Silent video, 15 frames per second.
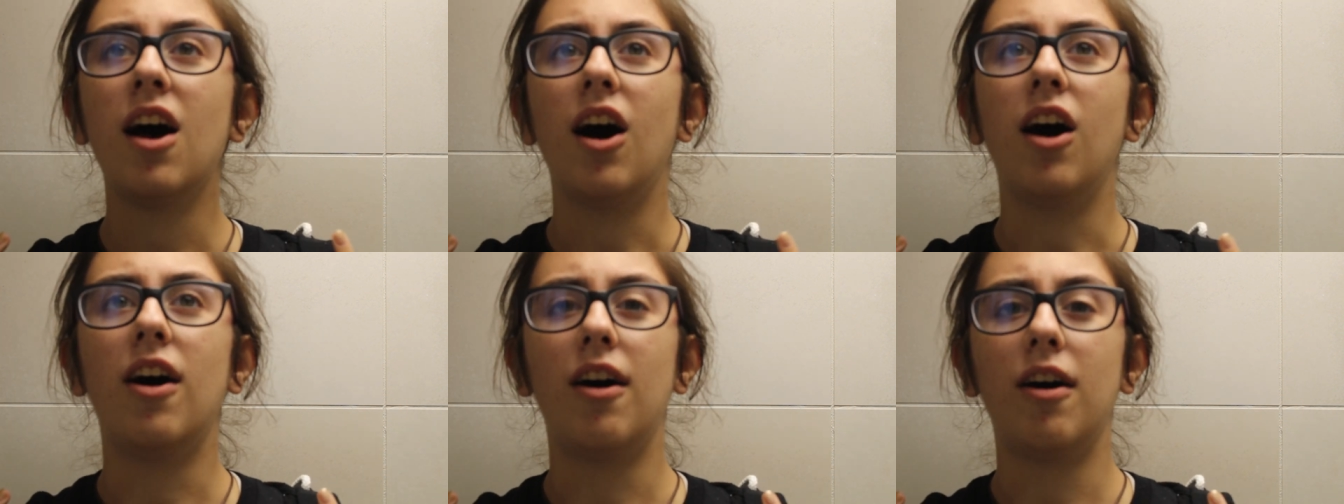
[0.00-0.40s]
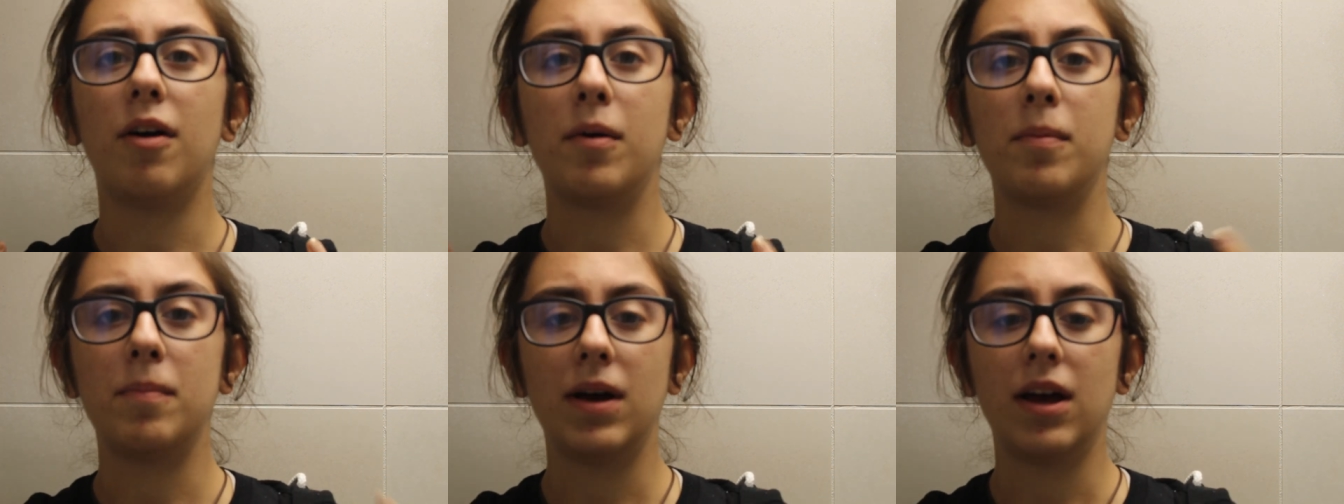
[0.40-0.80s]

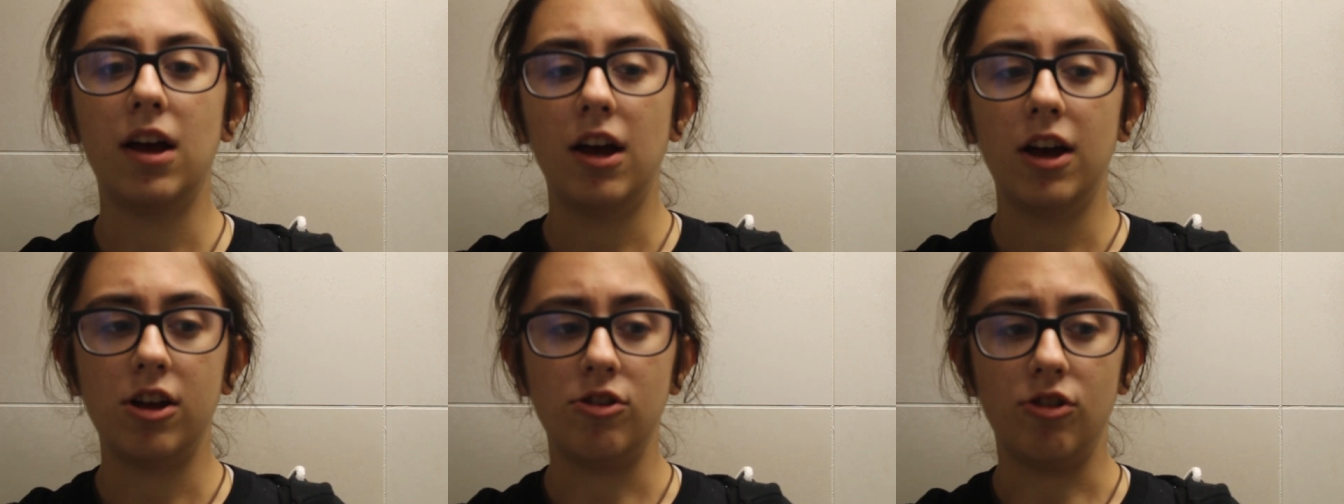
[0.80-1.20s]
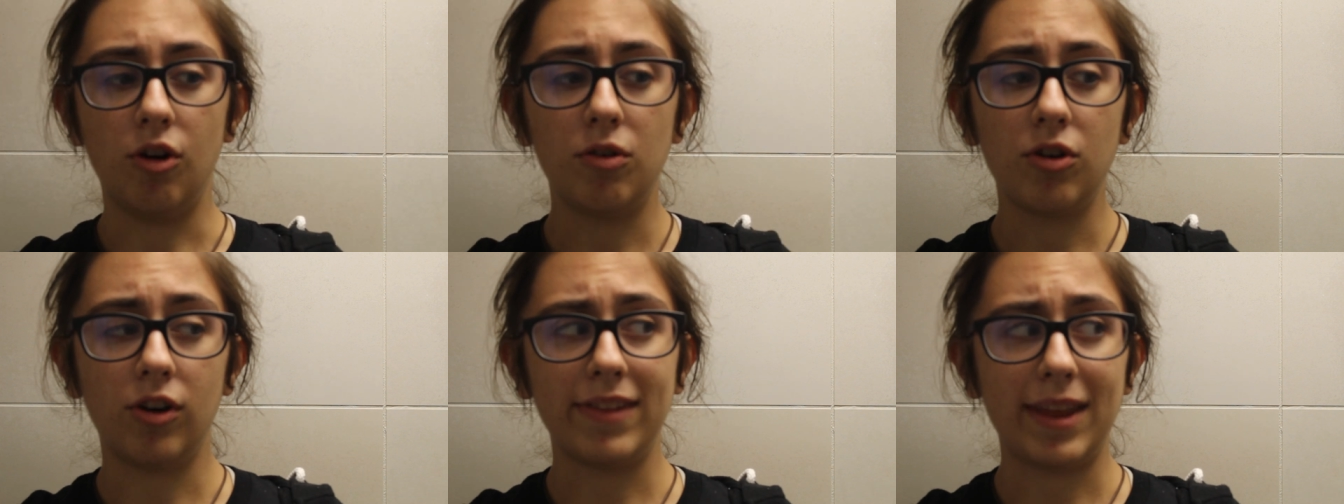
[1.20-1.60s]
Um,
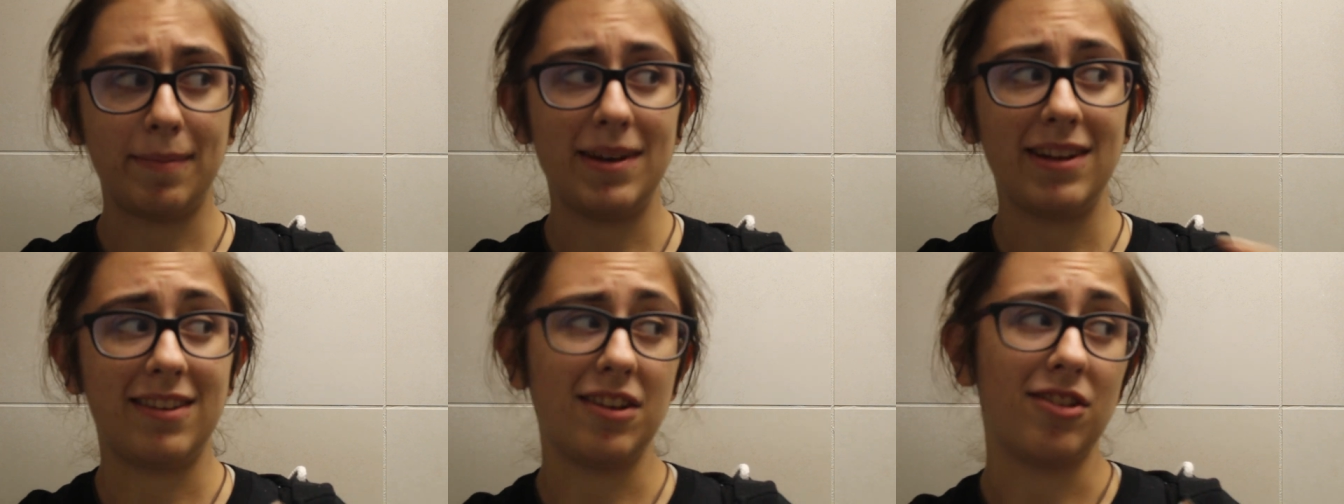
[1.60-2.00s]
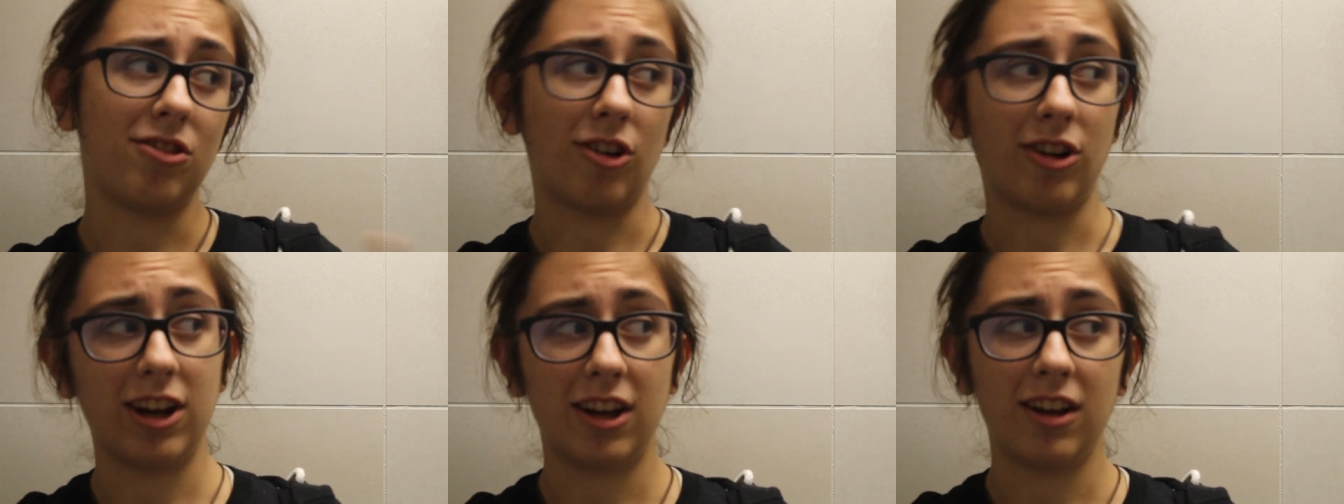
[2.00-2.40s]
don't know if that means he's
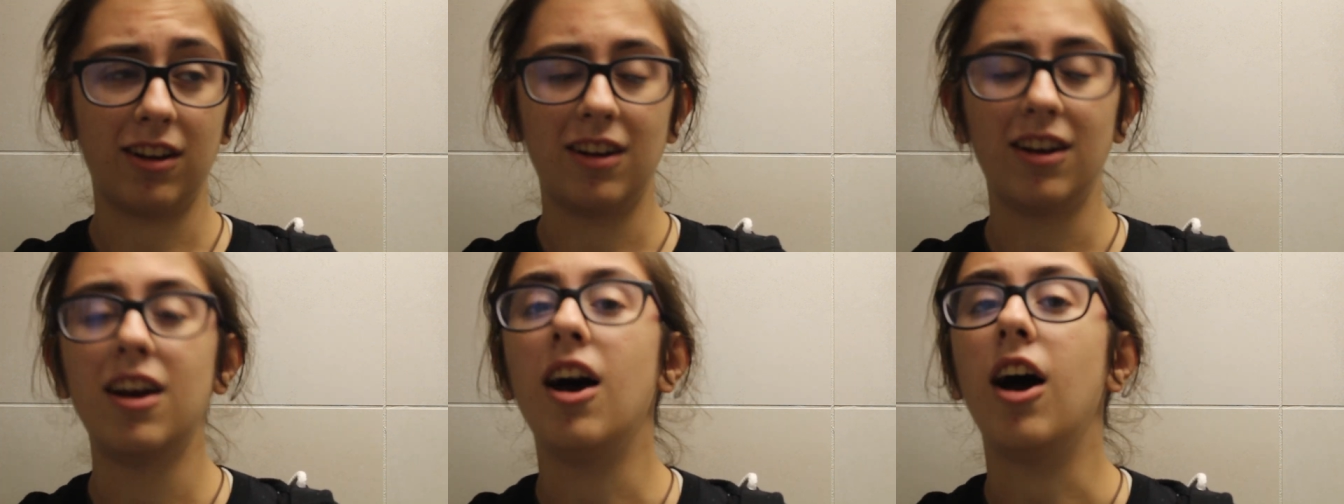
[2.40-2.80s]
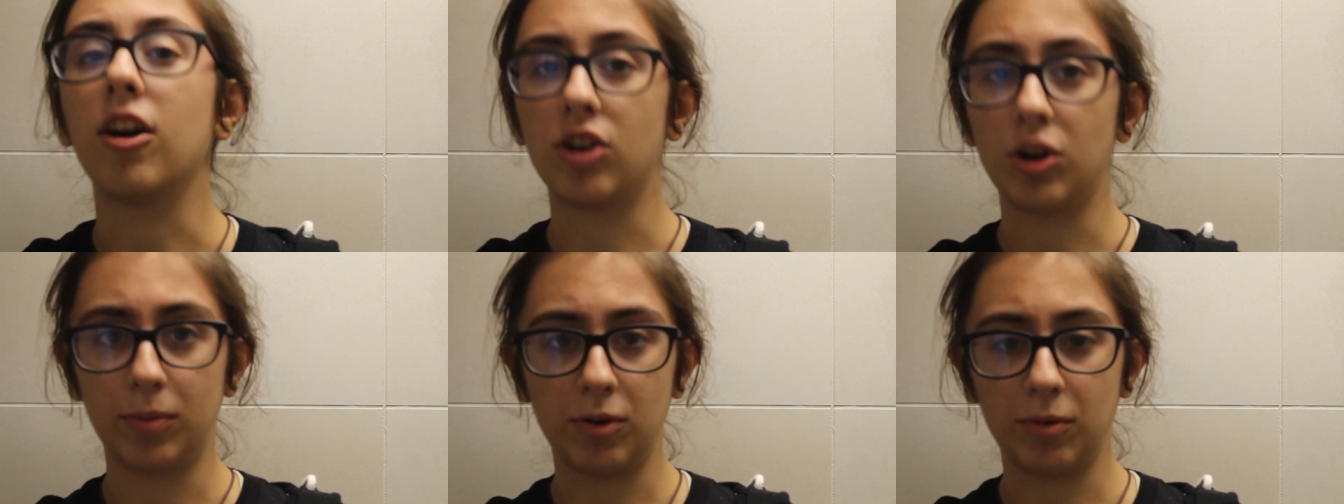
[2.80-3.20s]
starting
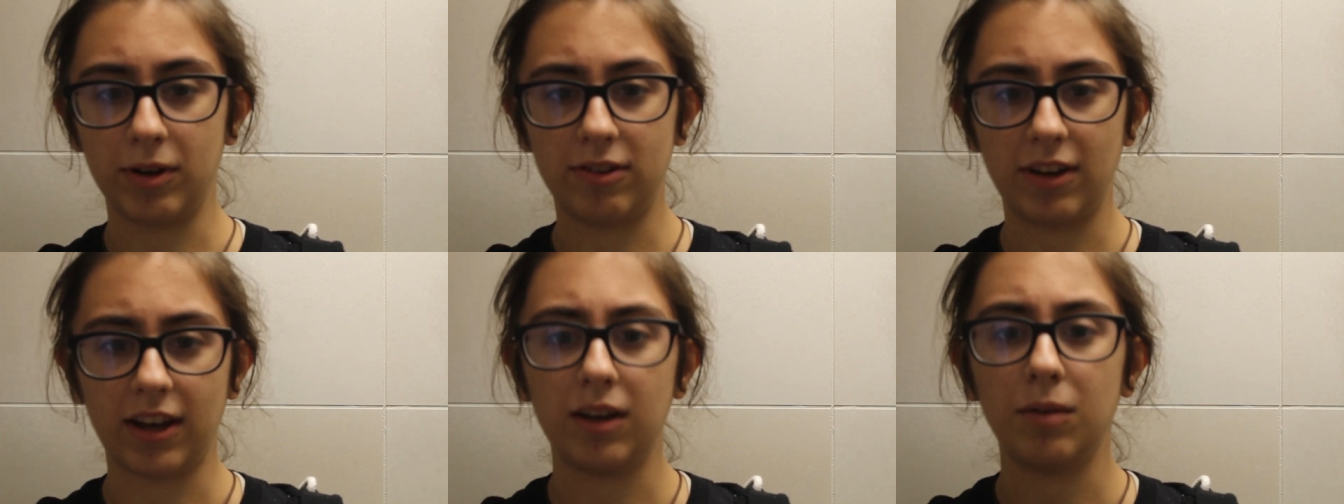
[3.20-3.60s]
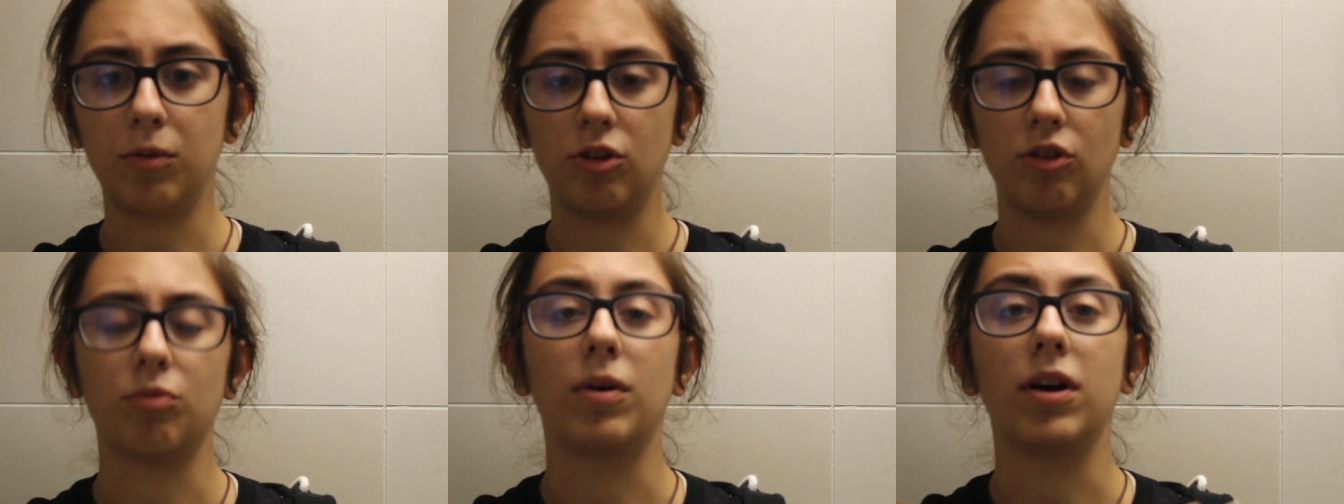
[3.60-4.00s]
October 22nd,
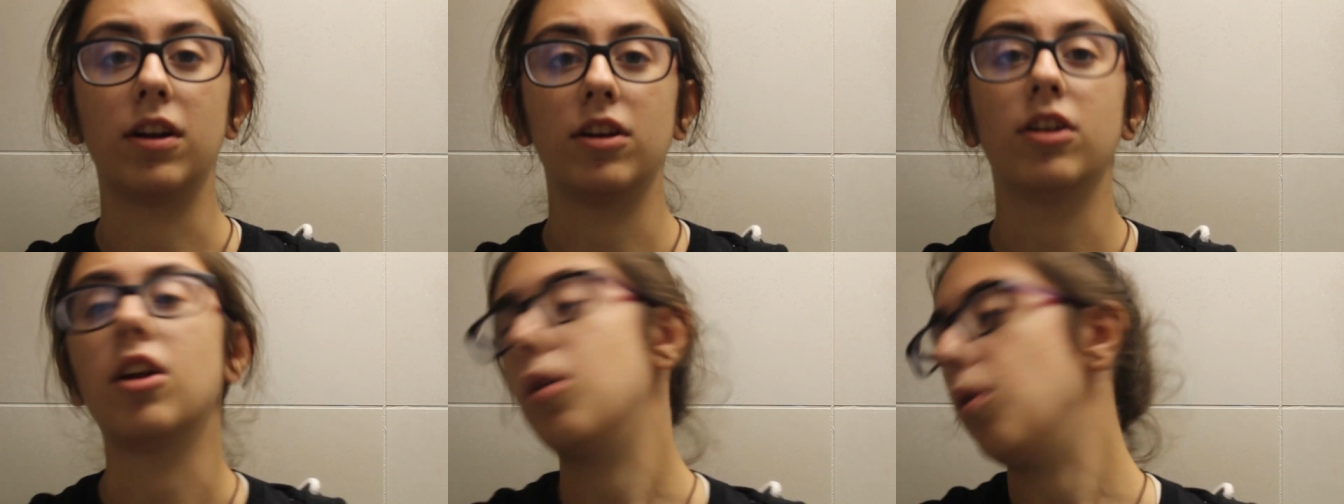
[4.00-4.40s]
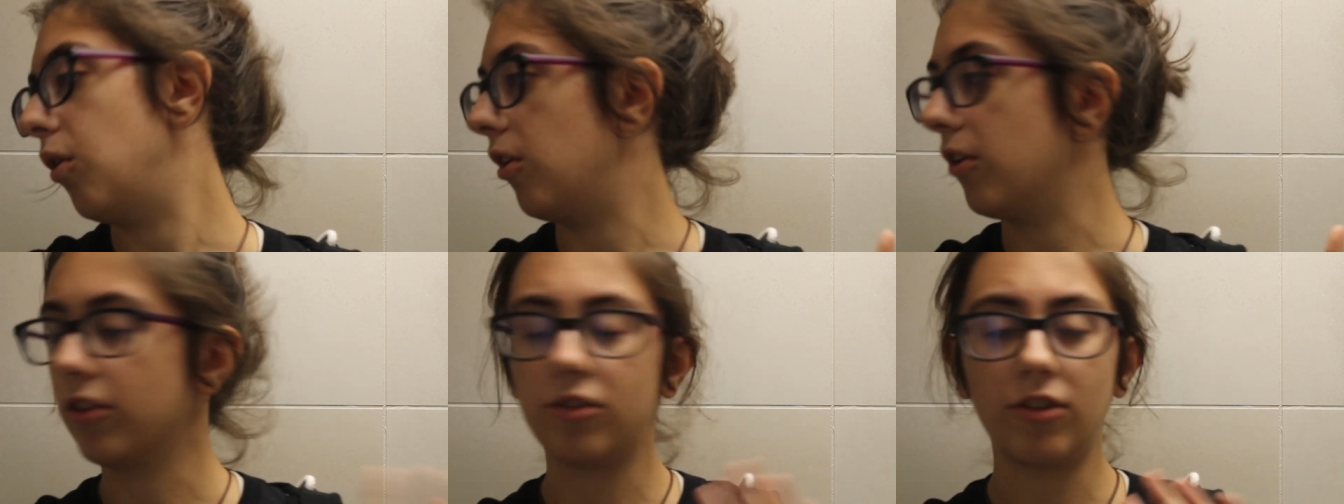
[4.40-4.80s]
which is when, you know,
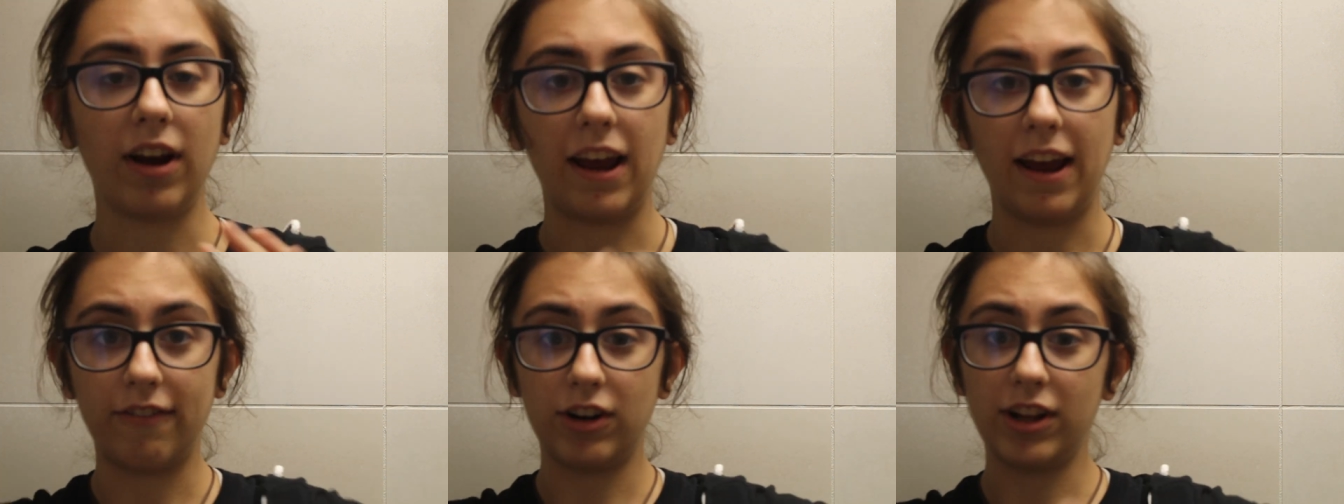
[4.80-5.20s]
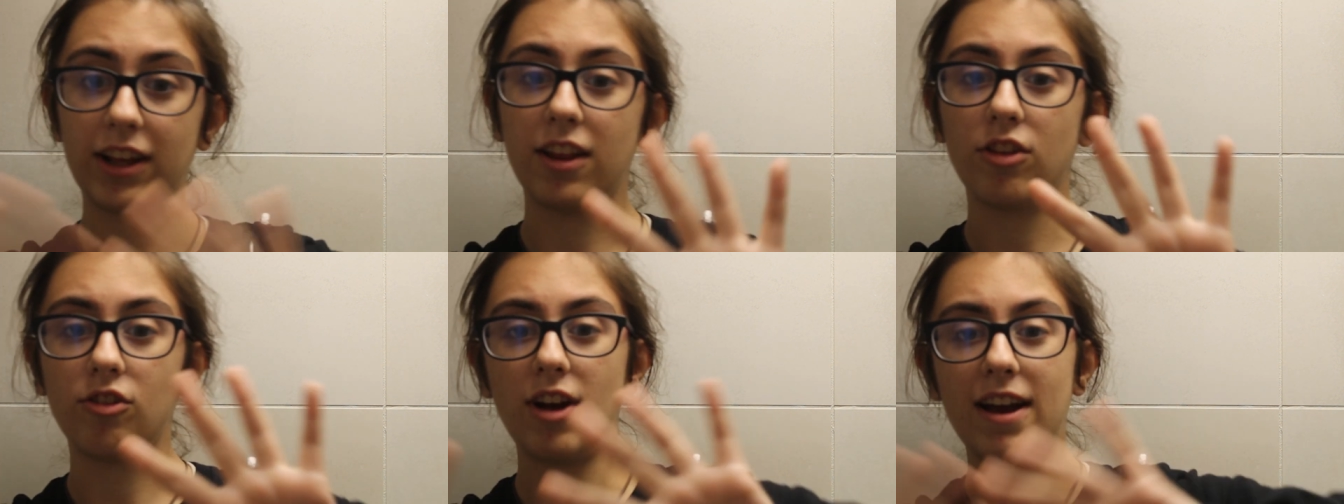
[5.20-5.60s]
all the every day
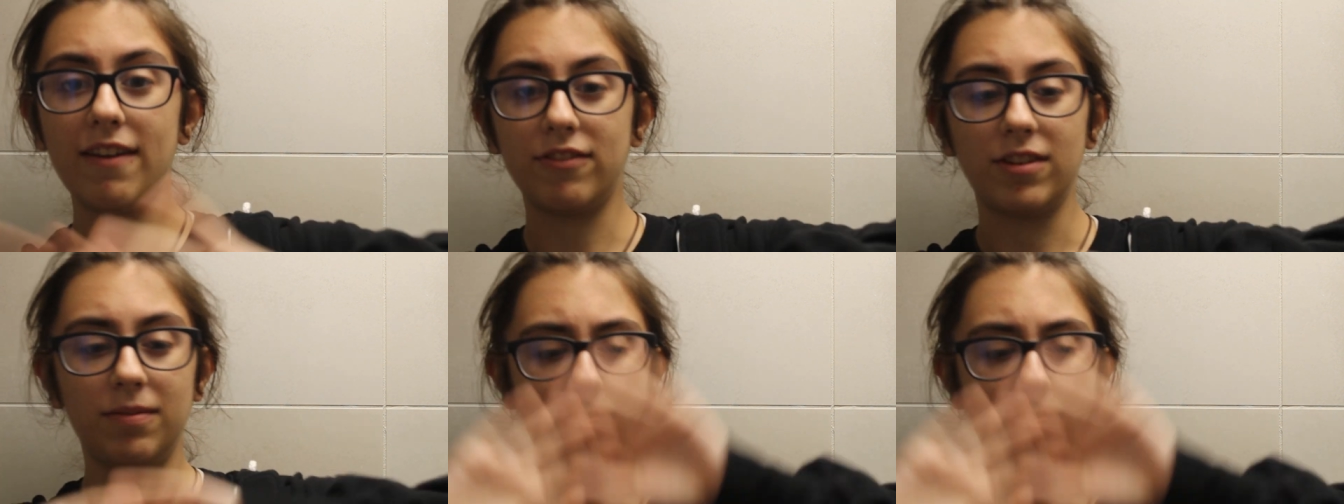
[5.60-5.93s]
of the draft